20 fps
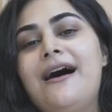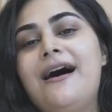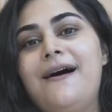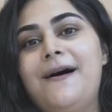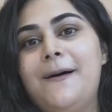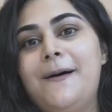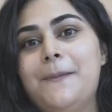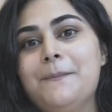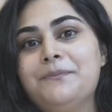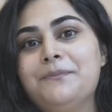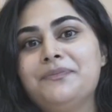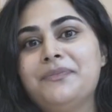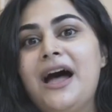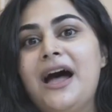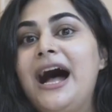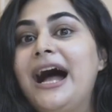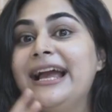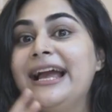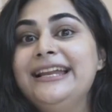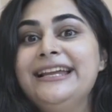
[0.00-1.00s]

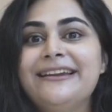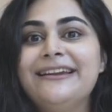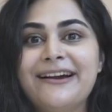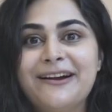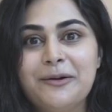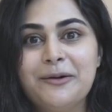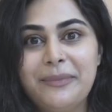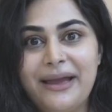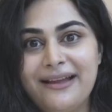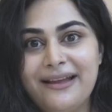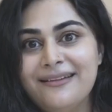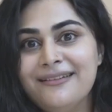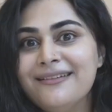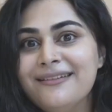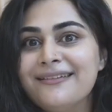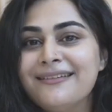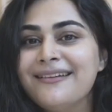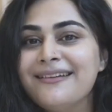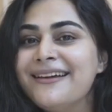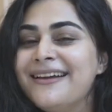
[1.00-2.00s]
highly
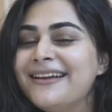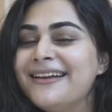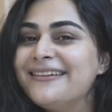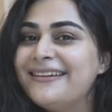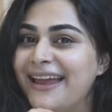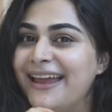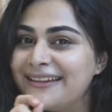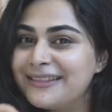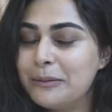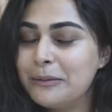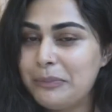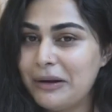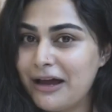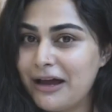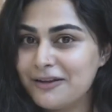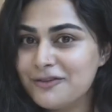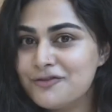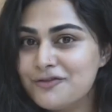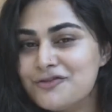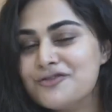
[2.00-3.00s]
recommend, take the
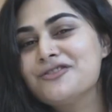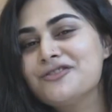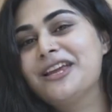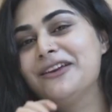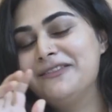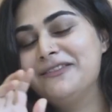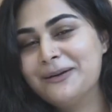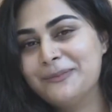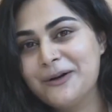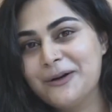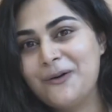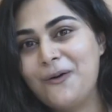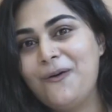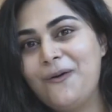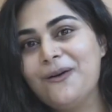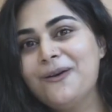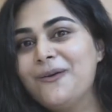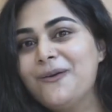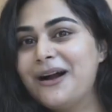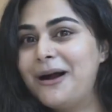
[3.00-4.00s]
plunge, give them a
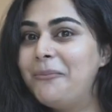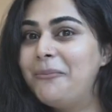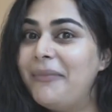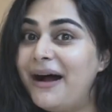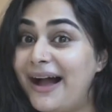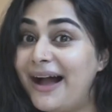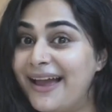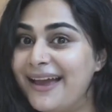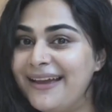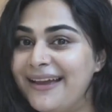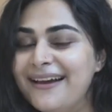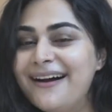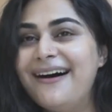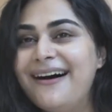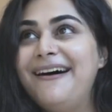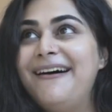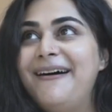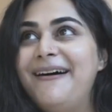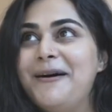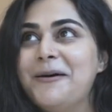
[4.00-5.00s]
call or come by,
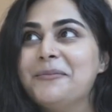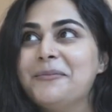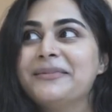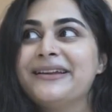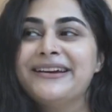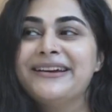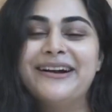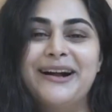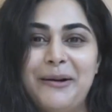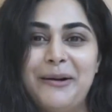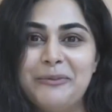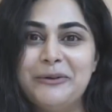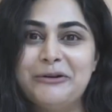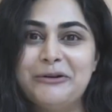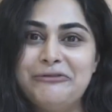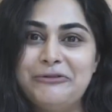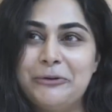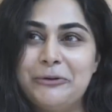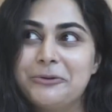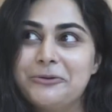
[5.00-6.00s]
click a couple
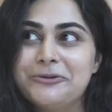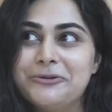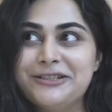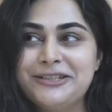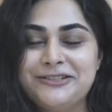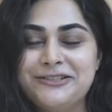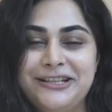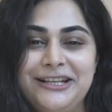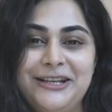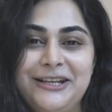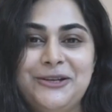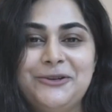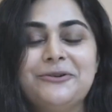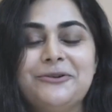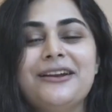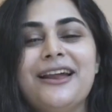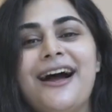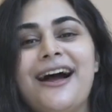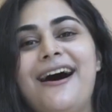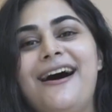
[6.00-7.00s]
of photos, it's really
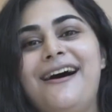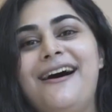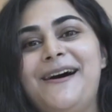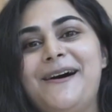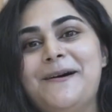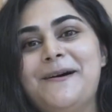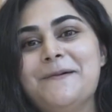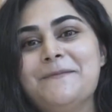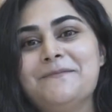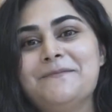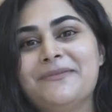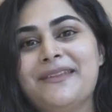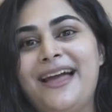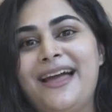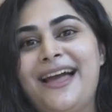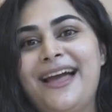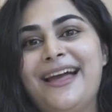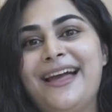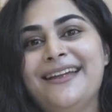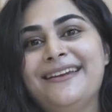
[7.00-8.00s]
cute,
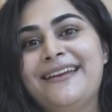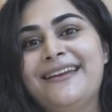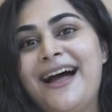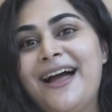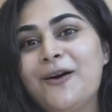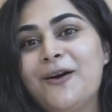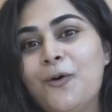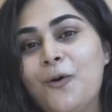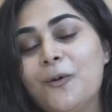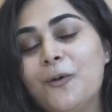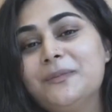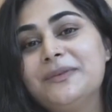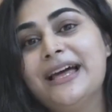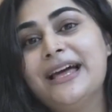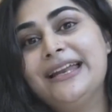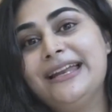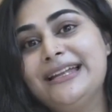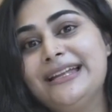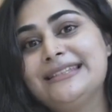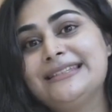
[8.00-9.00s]
and I hope
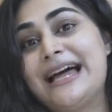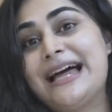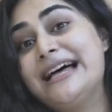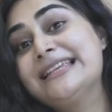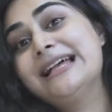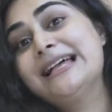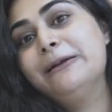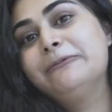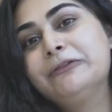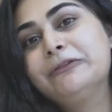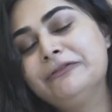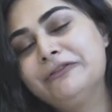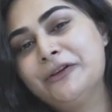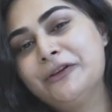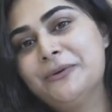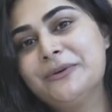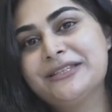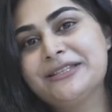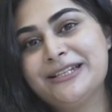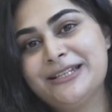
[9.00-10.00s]
that it's as helpful for
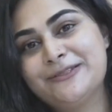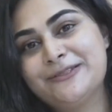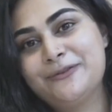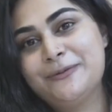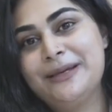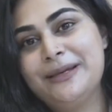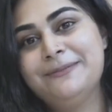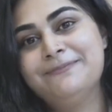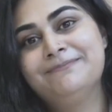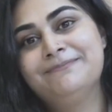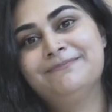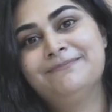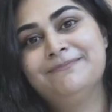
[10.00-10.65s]
you as it is for me.